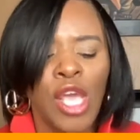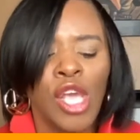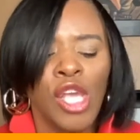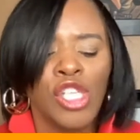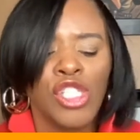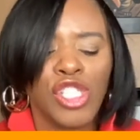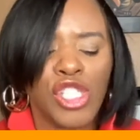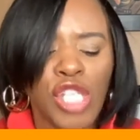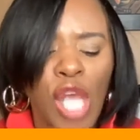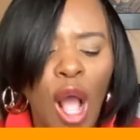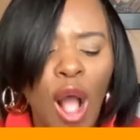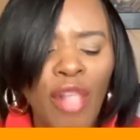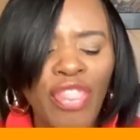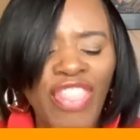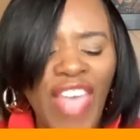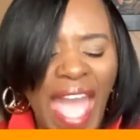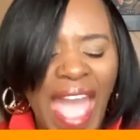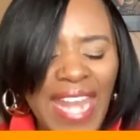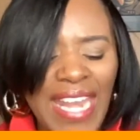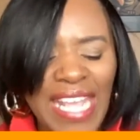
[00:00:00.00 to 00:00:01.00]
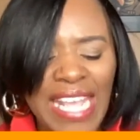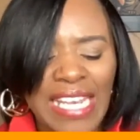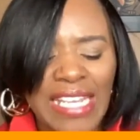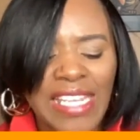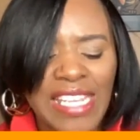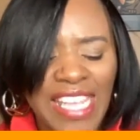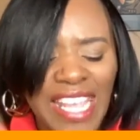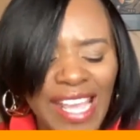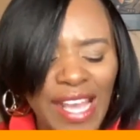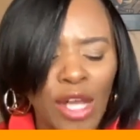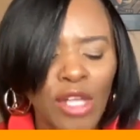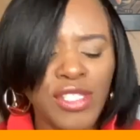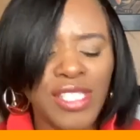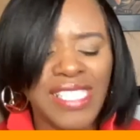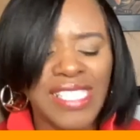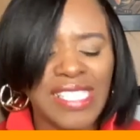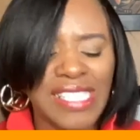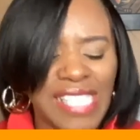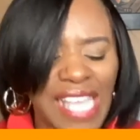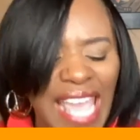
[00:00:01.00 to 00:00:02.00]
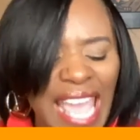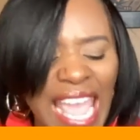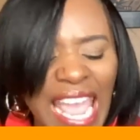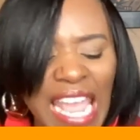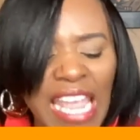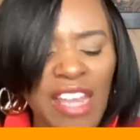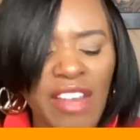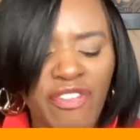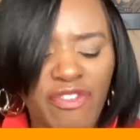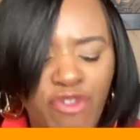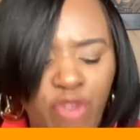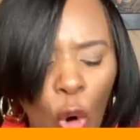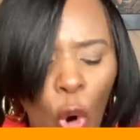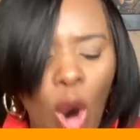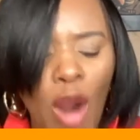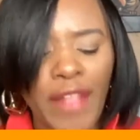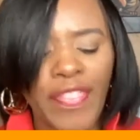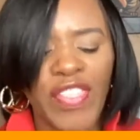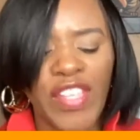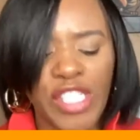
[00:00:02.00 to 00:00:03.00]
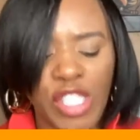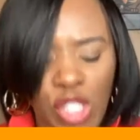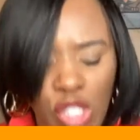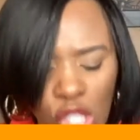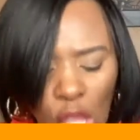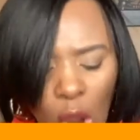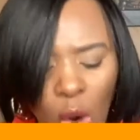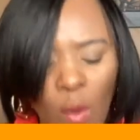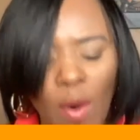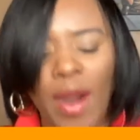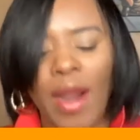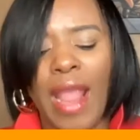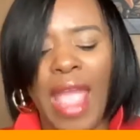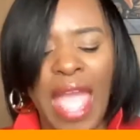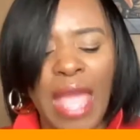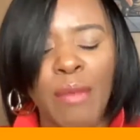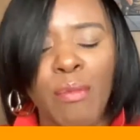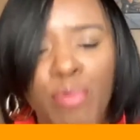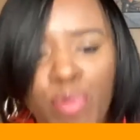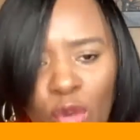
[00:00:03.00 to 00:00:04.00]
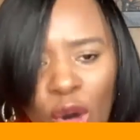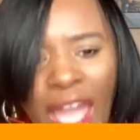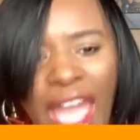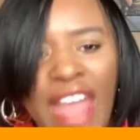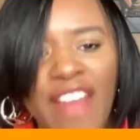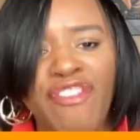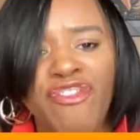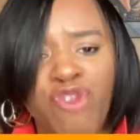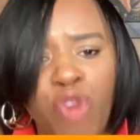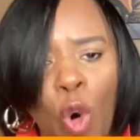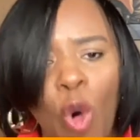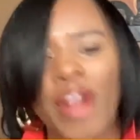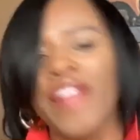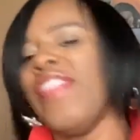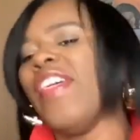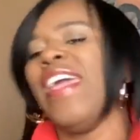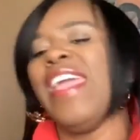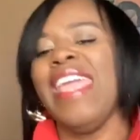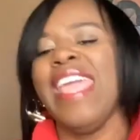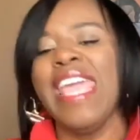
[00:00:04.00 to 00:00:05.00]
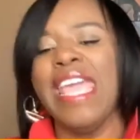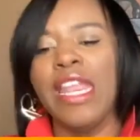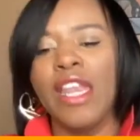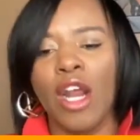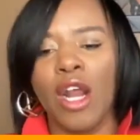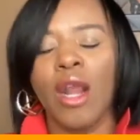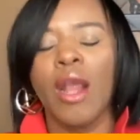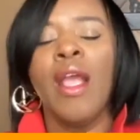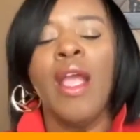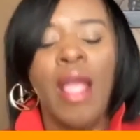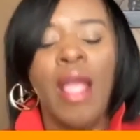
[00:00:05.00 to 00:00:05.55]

So that it yields seed for the sower and bread for the eater.